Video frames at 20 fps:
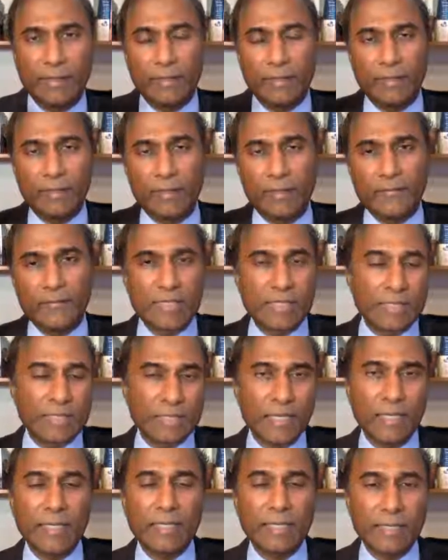have
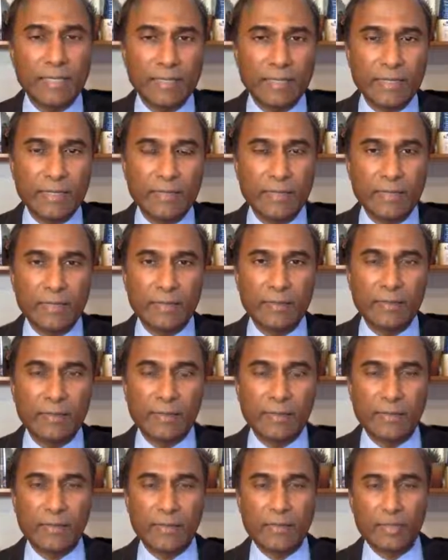studied
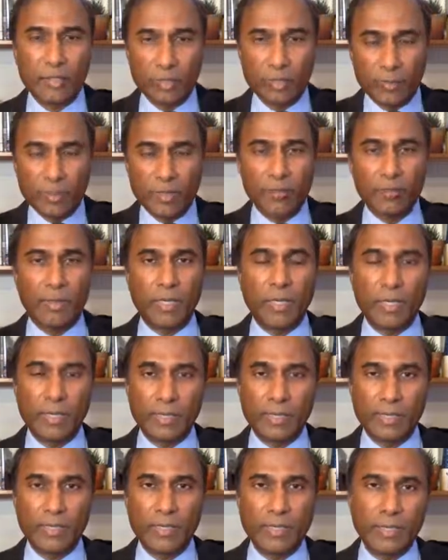the human
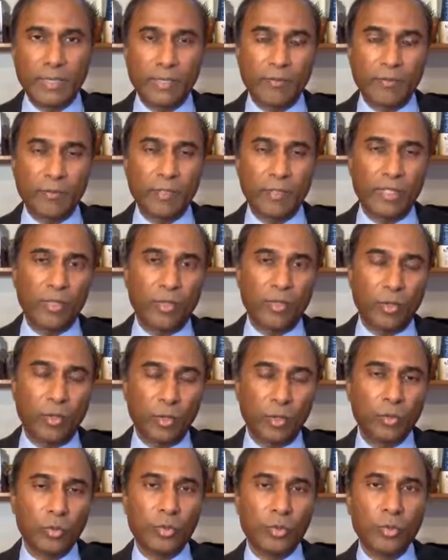body and have created a
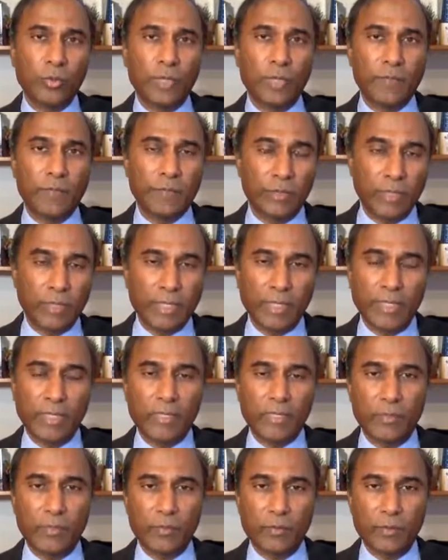whole new way of looking
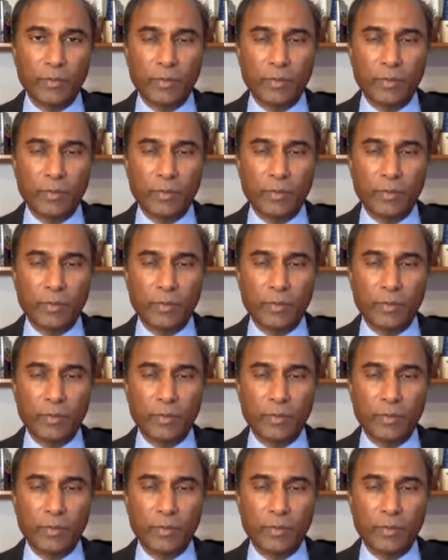at it